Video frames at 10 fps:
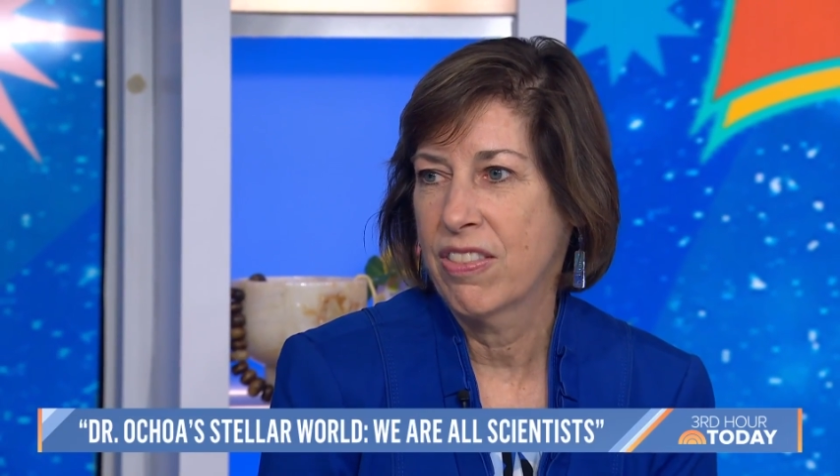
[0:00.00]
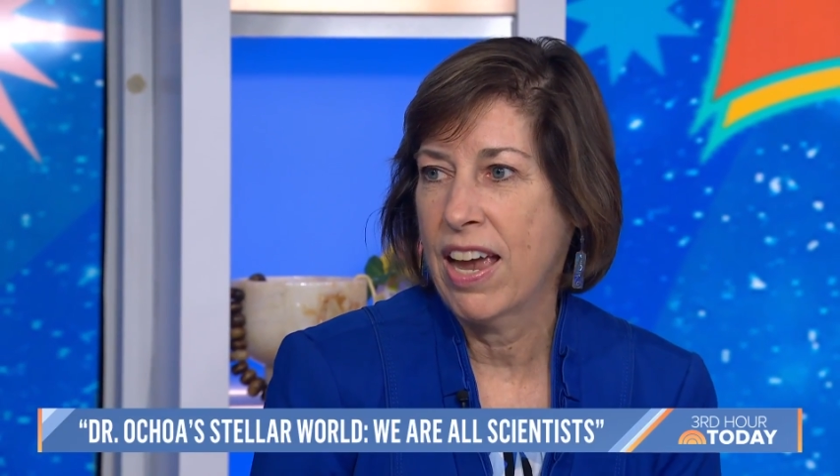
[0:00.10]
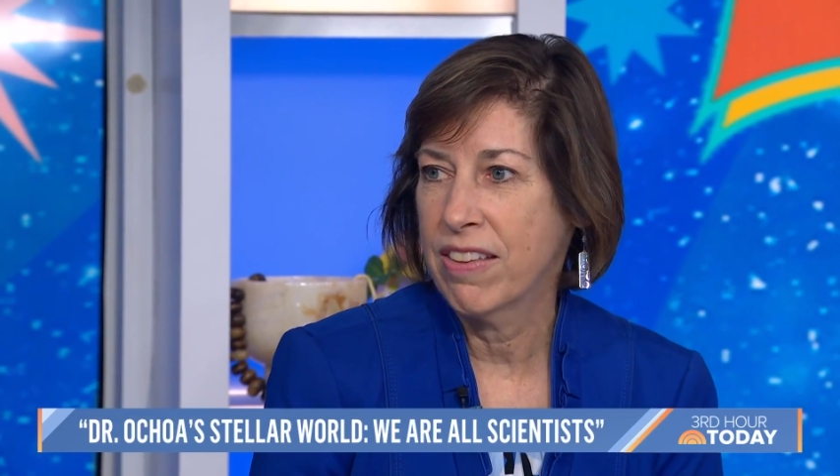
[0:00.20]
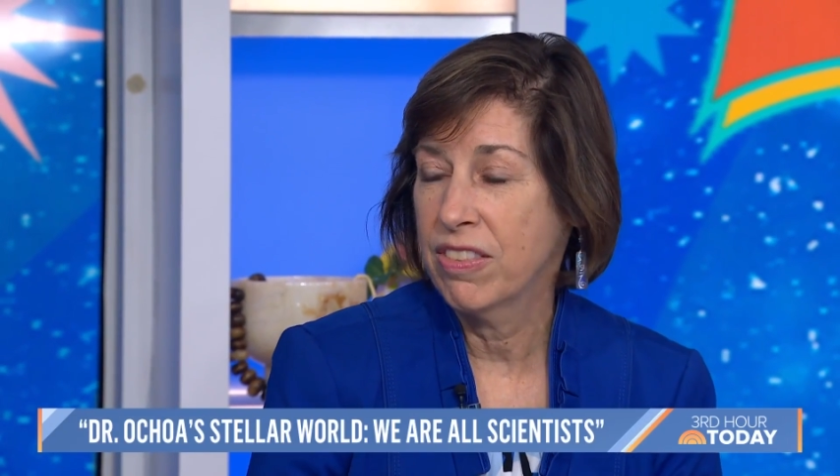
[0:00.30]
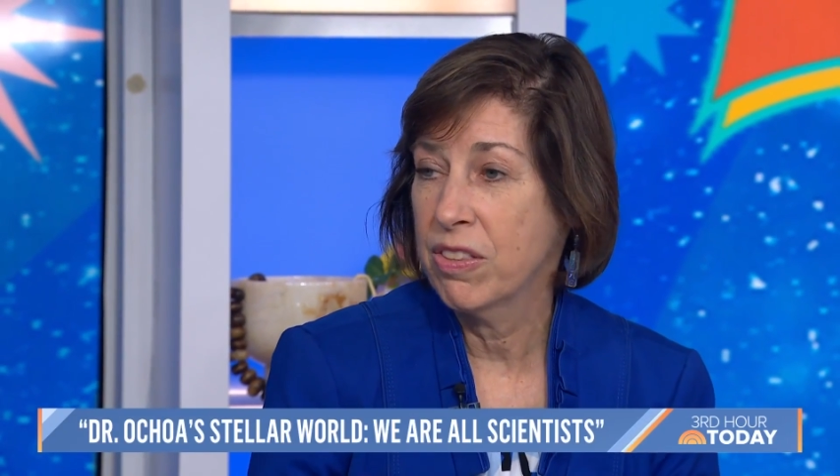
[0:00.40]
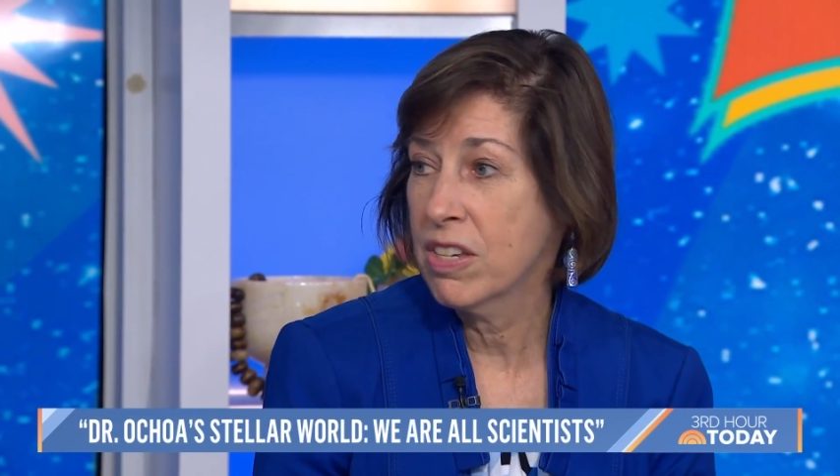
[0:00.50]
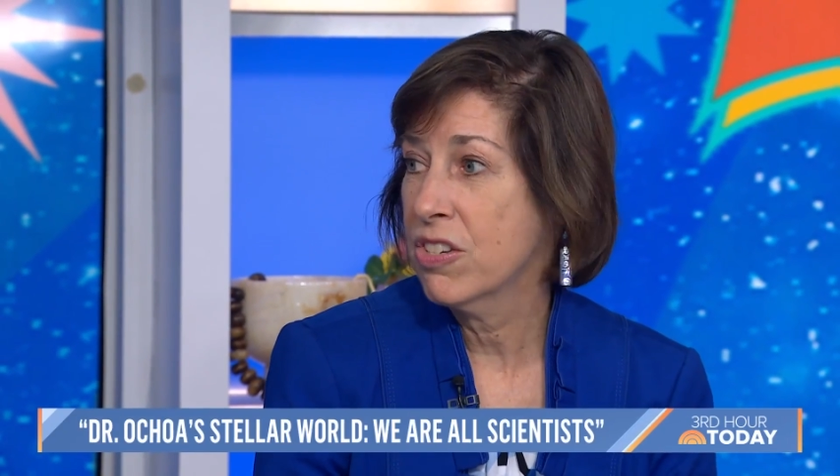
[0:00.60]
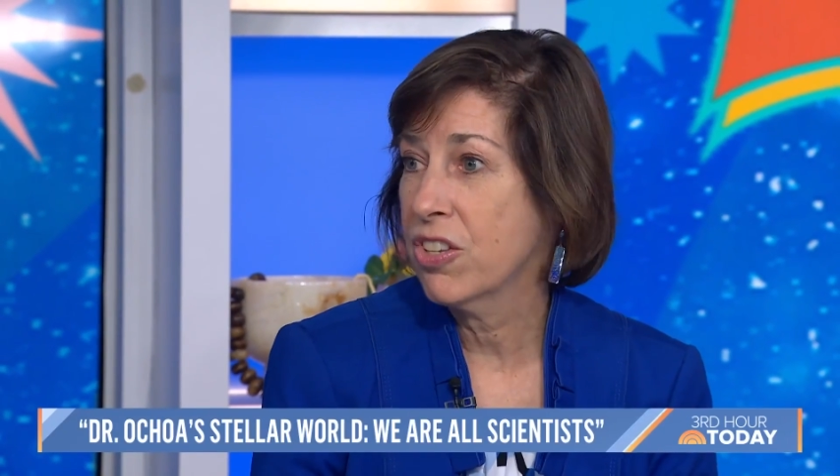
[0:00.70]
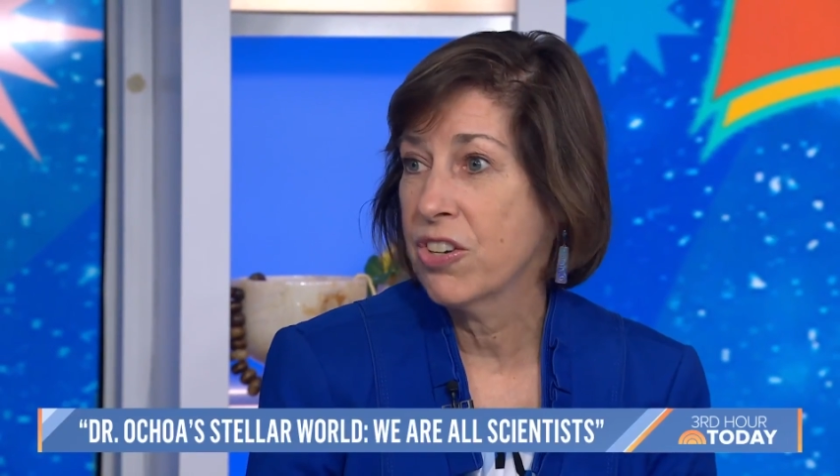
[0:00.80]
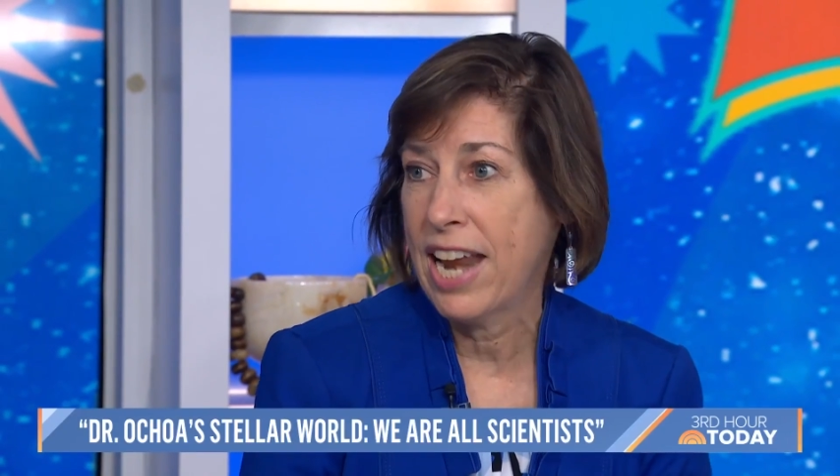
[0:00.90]
that the
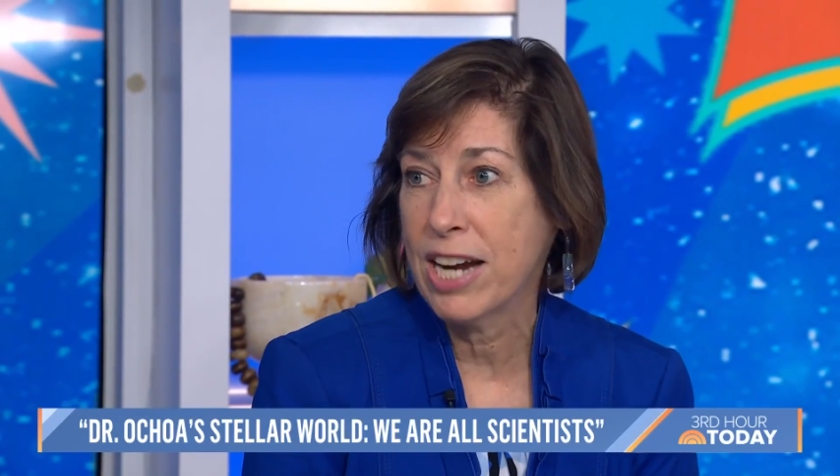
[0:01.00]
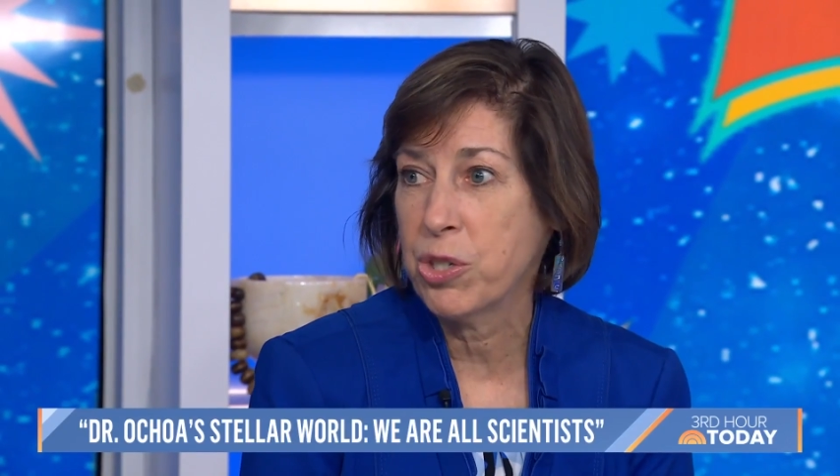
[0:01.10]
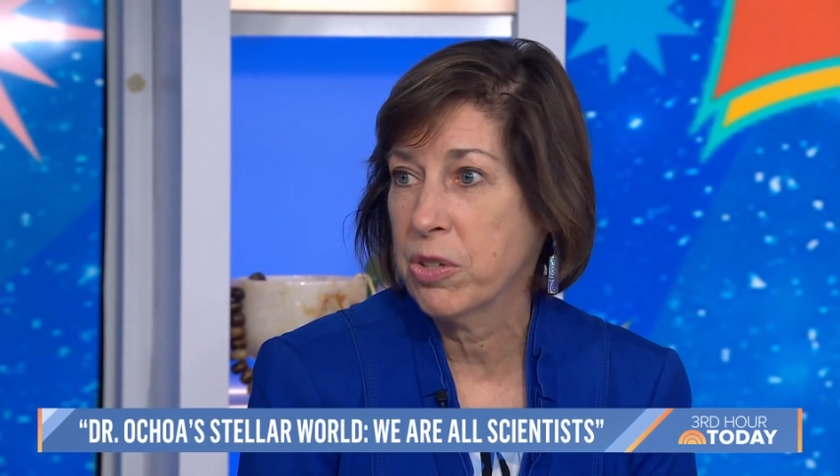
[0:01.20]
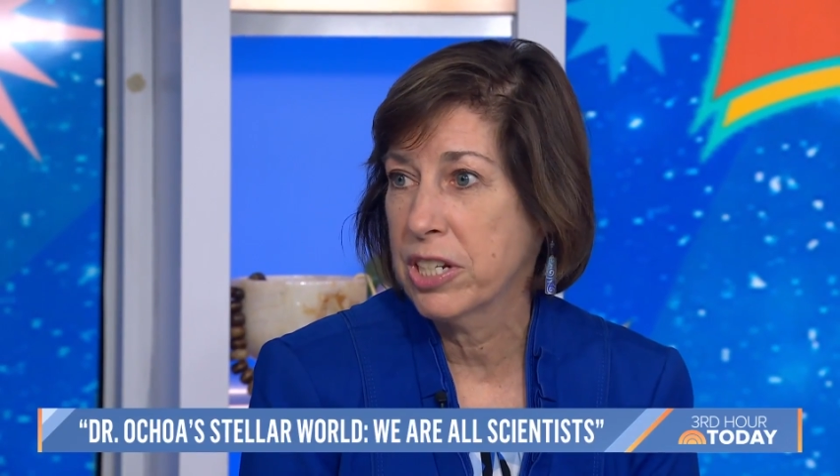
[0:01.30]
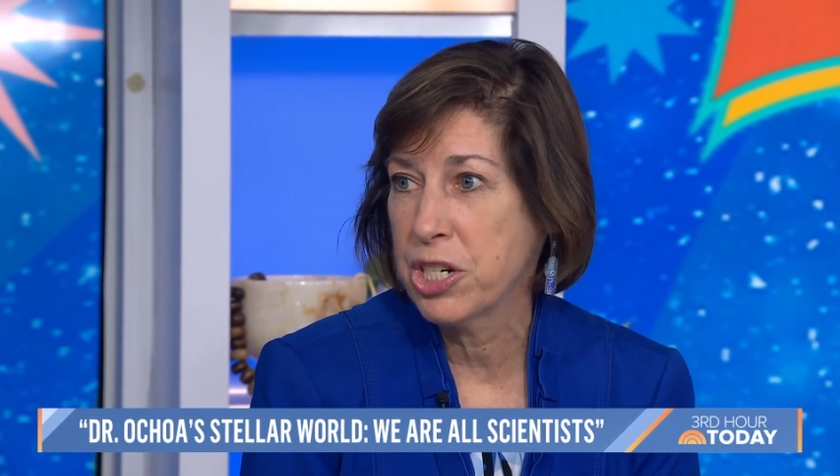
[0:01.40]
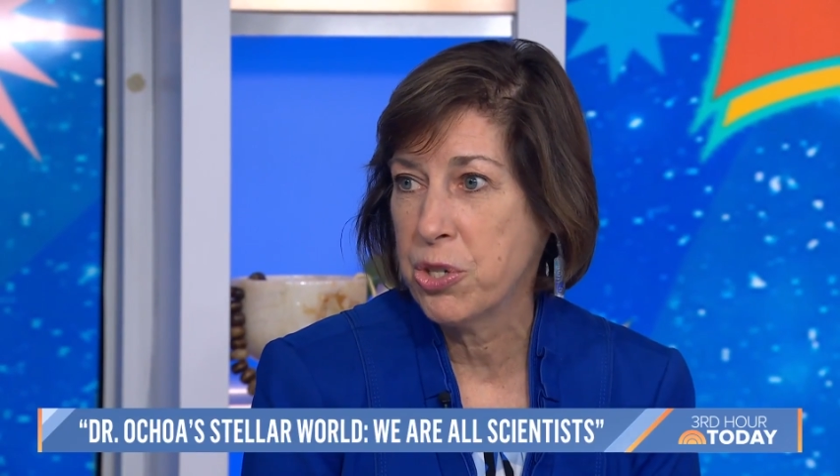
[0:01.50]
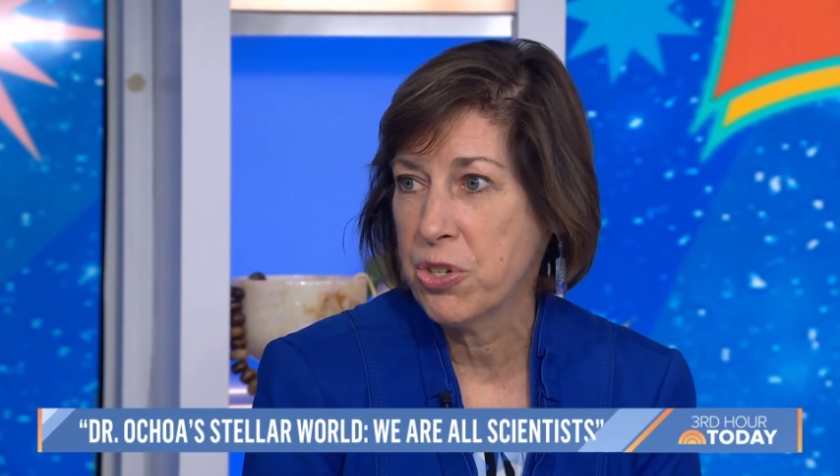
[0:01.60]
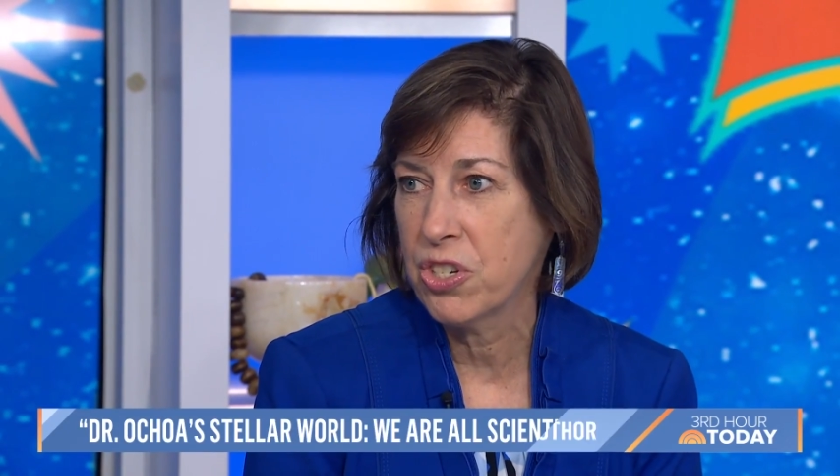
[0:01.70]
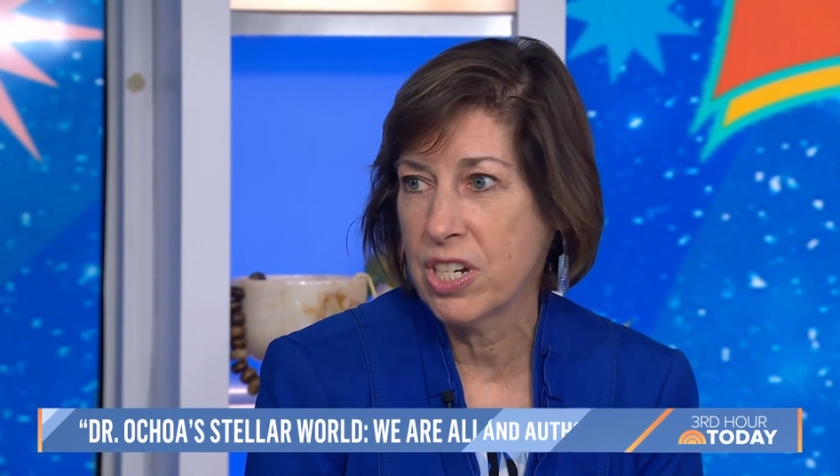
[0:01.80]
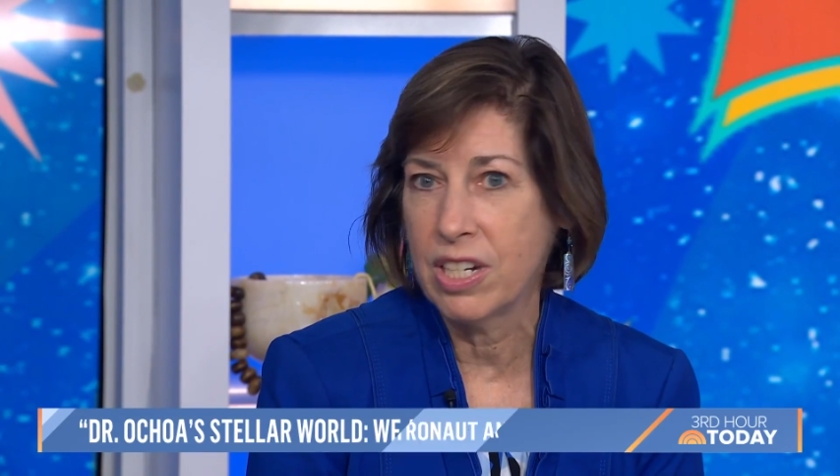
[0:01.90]
things they're naturally
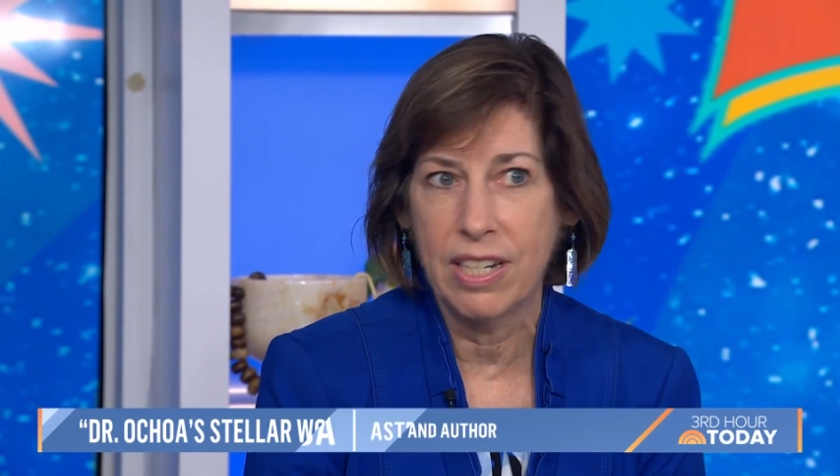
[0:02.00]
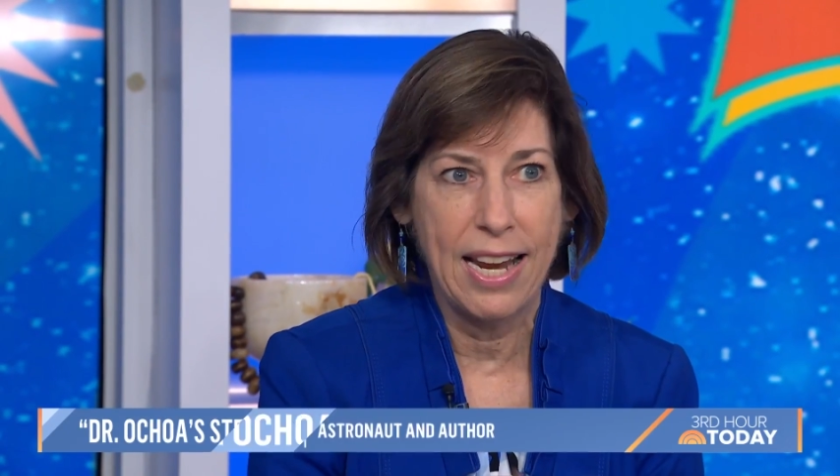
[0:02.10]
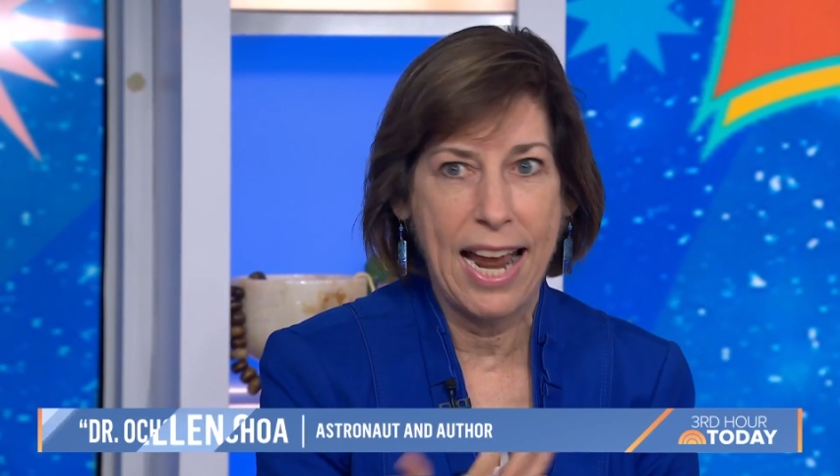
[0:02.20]
interested in,